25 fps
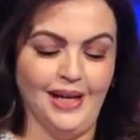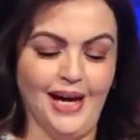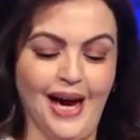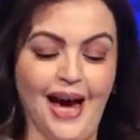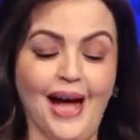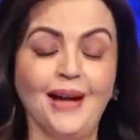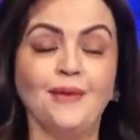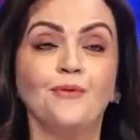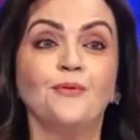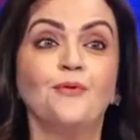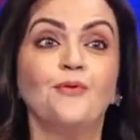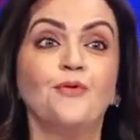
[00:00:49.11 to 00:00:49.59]

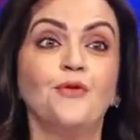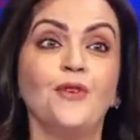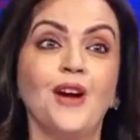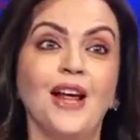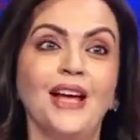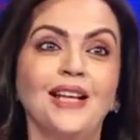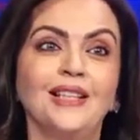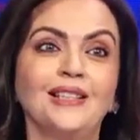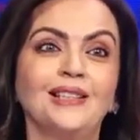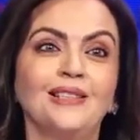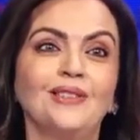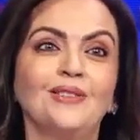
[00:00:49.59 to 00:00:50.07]
and
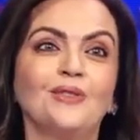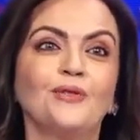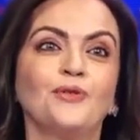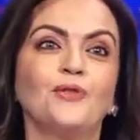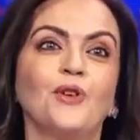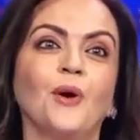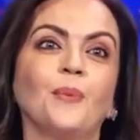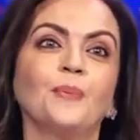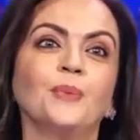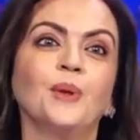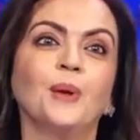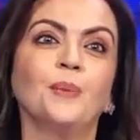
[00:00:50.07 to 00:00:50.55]
friends
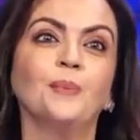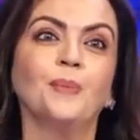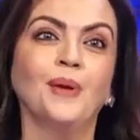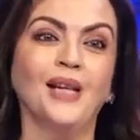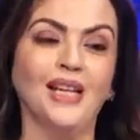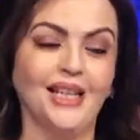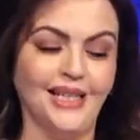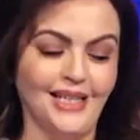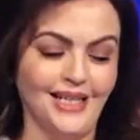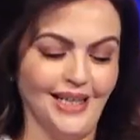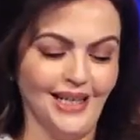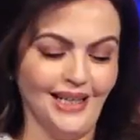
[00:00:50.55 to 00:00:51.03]
from the
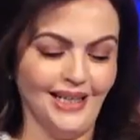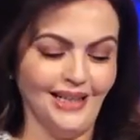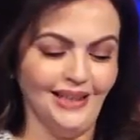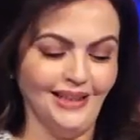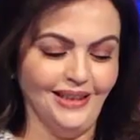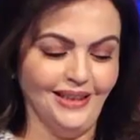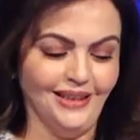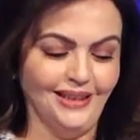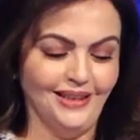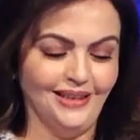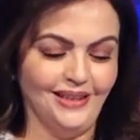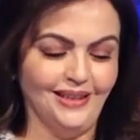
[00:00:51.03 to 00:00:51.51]
media,